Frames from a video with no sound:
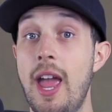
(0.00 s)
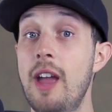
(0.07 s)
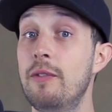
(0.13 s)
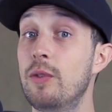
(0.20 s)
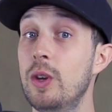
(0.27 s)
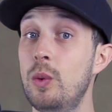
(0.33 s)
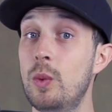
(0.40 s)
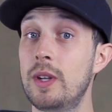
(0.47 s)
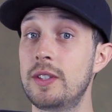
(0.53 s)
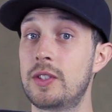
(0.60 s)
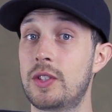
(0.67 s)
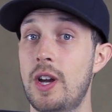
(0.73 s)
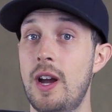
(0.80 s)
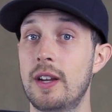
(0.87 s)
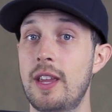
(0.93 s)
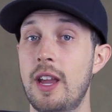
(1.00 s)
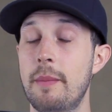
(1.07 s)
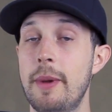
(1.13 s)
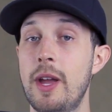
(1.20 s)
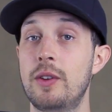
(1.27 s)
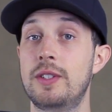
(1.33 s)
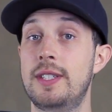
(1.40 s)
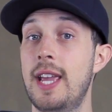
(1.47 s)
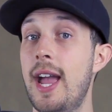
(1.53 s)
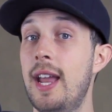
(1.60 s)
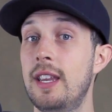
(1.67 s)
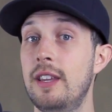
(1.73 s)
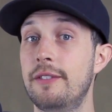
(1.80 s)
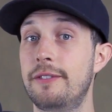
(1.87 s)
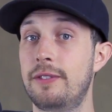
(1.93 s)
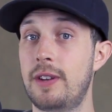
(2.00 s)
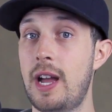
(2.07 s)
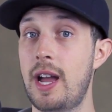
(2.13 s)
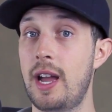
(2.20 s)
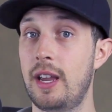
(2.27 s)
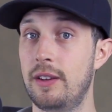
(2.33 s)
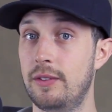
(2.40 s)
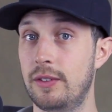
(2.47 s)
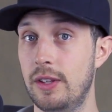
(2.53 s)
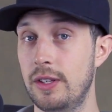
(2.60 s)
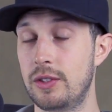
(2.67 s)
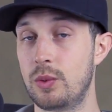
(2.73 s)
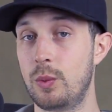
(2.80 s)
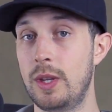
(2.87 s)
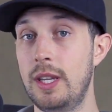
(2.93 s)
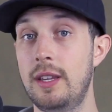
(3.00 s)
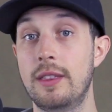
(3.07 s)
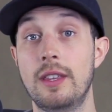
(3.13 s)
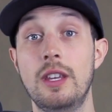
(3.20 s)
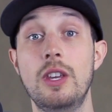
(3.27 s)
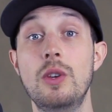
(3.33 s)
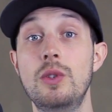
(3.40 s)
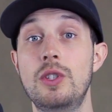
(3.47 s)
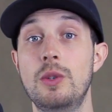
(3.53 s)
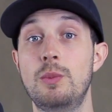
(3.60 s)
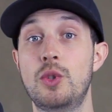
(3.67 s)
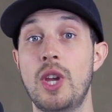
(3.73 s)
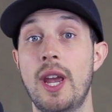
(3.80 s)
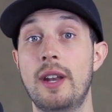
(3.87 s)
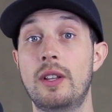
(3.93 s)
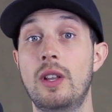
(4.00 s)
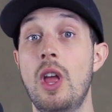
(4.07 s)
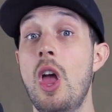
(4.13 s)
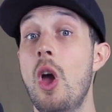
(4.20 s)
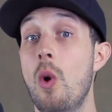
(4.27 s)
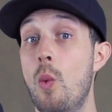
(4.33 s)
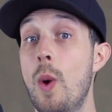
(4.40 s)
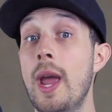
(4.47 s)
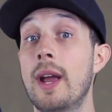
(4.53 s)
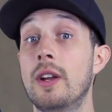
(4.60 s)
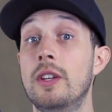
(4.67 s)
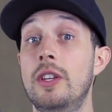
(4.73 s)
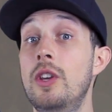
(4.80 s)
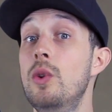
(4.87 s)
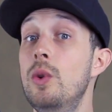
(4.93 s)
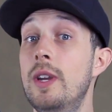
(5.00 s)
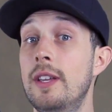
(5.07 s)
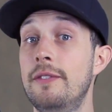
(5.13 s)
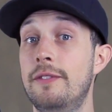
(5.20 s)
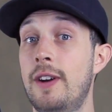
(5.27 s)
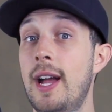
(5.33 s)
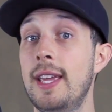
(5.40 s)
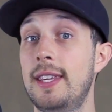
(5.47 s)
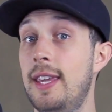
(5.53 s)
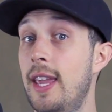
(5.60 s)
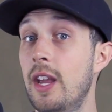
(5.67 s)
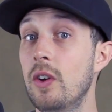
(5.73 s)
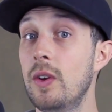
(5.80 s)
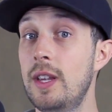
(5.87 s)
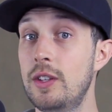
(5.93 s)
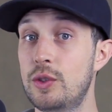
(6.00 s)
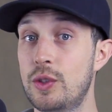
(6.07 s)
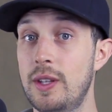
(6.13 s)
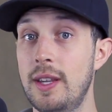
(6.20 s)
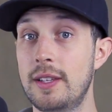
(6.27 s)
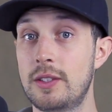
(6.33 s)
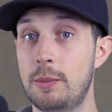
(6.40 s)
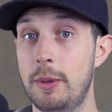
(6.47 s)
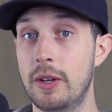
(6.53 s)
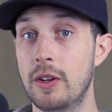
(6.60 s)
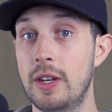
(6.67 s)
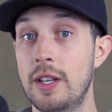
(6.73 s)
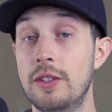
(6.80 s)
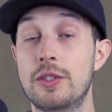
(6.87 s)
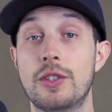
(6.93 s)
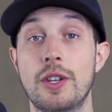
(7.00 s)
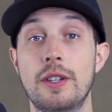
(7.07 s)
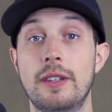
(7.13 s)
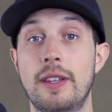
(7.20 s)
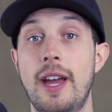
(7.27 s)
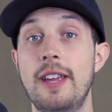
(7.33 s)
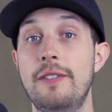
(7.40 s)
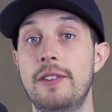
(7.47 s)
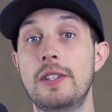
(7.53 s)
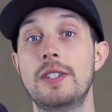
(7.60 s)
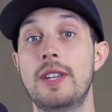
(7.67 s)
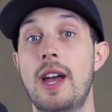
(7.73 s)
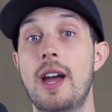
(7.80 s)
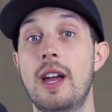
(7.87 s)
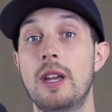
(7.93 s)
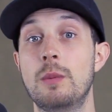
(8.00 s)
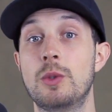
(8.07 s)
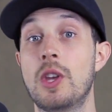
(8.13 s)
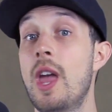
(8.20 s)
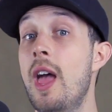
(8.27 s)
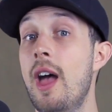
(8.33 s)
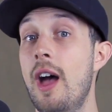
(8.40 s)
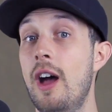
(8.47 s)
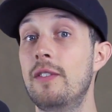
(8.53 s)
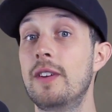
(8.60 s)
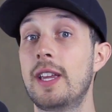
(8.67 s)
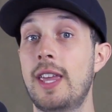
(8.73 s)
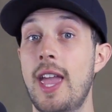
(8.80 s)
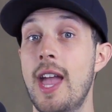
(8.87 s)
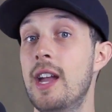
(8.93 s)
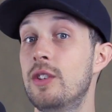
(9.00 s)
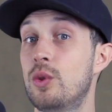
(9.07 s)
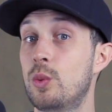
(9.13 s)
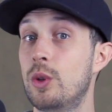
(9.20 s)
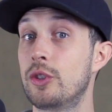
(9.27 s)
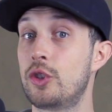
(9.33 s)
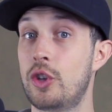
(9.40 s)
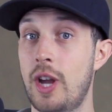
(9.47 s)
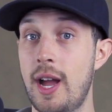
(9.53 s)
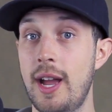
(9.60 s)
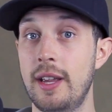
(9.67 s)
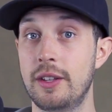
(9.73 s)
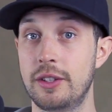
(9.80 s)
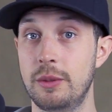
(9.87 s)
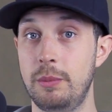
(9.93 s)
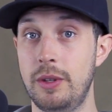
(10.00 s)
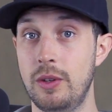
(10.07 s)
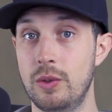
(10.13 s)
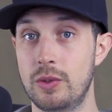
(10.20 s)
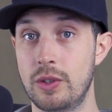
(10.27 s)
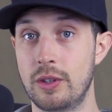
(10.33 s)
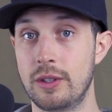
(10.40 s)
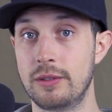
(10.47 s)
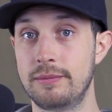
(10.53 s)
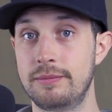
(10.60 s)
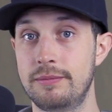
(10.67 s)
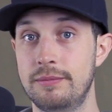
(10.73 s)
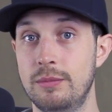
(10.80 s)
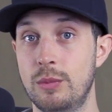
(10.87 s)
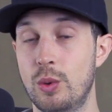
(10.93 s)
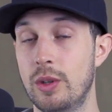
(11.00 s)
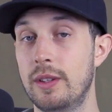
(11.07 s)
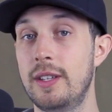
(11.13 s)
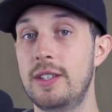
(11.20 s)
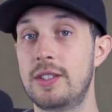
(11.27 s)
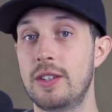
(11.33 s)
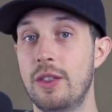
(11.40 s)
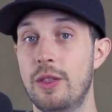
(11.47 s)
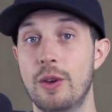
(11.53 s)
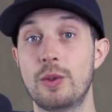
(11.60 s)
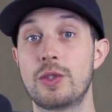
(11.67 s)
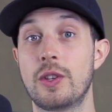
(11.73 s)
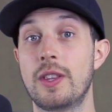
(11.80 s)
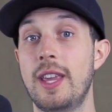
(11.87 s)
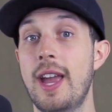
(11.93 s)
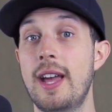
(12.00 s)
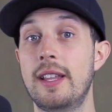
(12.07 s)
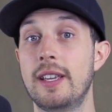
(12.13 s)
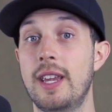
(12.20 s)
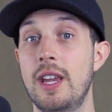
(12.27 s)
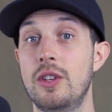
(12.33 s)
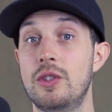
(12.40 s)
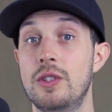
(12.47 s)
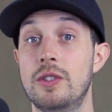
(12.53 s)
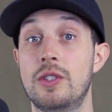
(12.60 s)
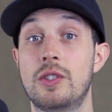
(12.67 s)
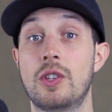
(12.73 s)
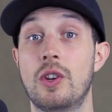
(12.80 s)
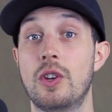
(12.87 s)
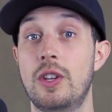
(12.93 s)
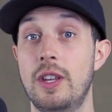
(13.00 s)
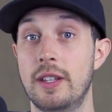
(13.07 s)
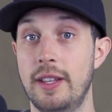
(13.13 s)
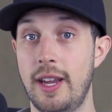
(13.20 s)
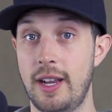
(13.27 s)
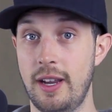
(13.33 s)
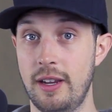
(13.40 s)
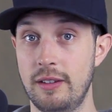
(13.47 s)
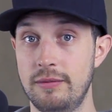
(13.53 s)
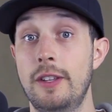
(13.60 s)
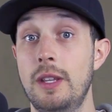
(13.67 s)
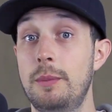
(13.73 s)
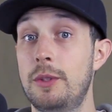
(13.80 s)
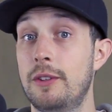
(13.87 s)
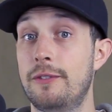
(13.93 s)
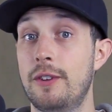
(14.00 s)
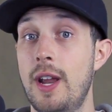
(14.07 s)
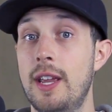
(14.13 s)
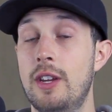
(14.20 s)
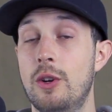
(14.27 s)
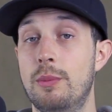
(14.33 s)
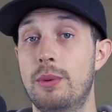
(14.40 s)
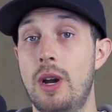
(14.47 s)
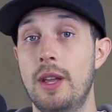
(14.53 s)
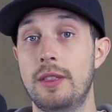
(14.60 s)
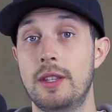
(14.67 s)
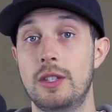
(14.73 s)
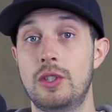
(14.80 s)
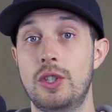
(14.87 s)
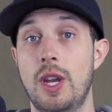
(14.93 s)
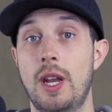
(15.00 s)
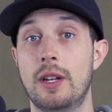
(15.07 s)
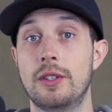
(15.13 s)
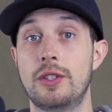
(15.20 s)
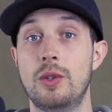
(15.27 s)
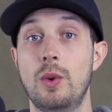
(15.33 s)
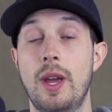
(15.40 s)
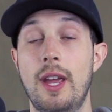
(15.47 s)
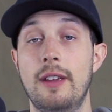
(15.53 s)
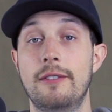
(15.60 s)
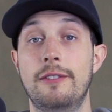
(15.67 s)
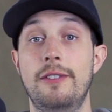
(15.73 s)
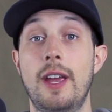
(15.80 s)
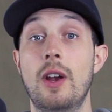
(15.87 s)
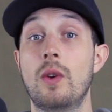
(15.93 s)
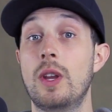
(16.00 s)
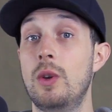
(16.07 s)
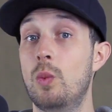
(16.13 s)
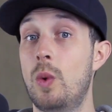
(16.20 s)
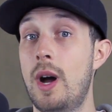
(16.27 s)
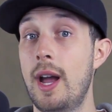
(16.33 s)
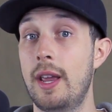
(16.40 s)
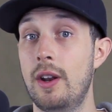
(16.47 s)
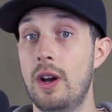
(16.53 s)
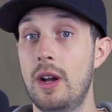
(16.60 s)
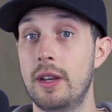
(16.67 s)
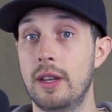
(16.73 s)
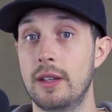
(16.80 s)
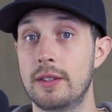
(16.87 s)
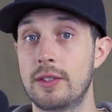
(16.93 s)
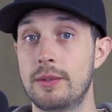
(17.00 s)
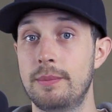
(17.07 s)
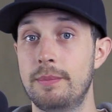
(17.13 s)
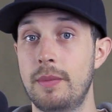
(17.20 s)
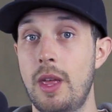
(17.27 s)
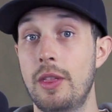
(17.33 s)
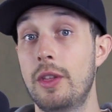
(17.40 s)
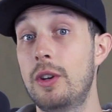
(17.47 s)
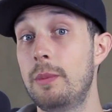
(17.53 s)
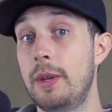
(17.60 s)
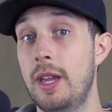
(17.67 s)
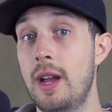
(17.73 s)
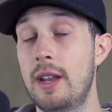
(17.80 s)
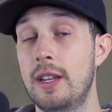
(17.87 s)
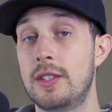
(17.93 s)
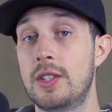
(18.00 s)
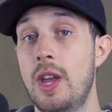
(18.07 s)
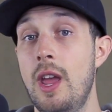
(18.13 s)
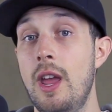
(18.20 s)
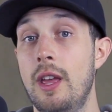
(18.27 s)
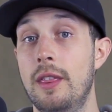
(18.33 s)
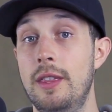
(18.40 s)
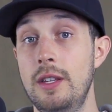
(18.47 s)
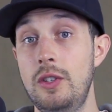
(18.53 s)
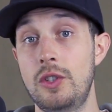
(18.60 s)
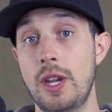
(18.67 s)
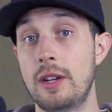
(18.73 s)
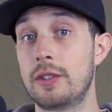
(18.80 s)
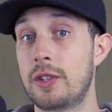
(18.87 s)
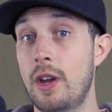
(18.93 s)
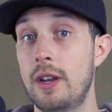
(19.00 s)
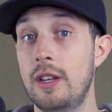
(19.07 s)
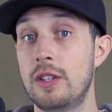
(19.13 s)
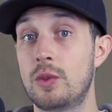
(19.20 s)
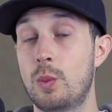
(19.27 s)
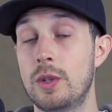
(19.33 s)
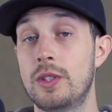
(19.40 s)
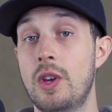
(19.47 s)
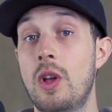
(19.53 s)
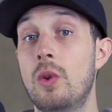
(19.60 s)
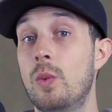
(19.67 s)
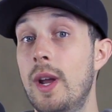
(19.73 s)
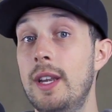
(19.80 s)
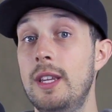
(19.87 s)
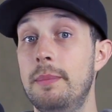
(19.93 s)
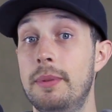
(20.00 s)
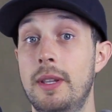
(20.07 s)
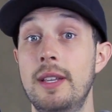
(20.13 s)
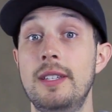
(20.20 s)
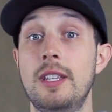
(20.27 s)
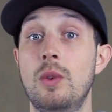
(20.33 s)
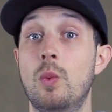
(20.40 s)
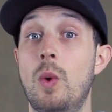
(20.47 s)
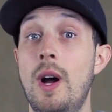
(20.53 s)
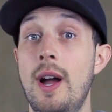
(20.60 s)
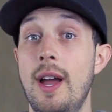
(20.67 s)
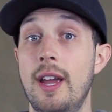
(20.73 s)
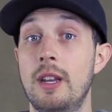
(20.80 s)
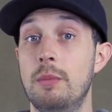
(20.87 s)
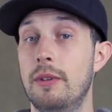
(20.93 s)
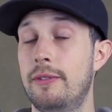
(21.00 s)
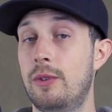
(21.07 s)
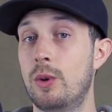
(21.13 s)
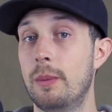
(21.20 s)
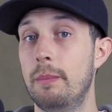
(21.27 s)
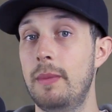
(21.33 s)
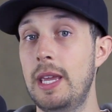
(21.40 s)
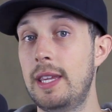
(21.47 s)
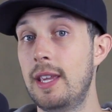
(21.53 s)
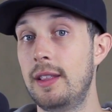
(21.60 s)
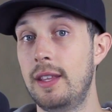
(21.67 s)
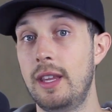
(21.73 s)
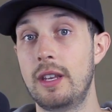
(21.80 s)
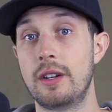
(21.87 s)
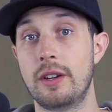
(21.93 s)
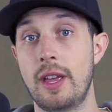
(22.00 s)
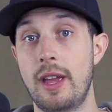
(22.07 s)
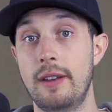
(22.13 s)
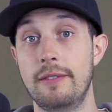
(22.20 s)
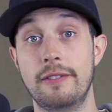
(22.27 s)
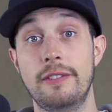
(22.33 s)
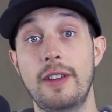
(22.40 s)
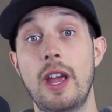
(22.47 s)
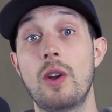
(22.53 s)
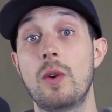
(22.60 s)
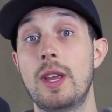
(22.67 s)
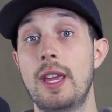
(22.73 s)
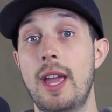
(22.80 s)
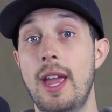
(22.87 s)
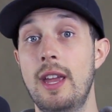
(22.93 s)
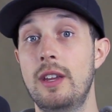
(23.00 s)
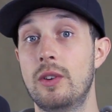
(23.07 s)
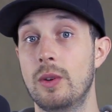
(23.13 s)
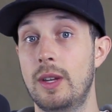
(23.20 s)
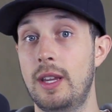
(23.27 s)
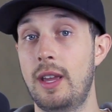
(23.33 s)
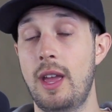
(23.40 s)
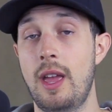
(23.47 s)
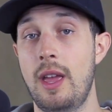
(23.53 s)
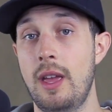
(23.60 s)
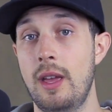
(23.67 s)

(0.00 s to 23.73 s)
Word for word: Everyone's talking about Daddy of Five this week, the YouTube channel where you can vicariously experience the life and times of a casual child abuser. Or at least those are the allegations circulating. Philip DeFranco brought this channel to a very wide audience. Although to be honest, this channel's audience was already plenty wide before making the internet very angry,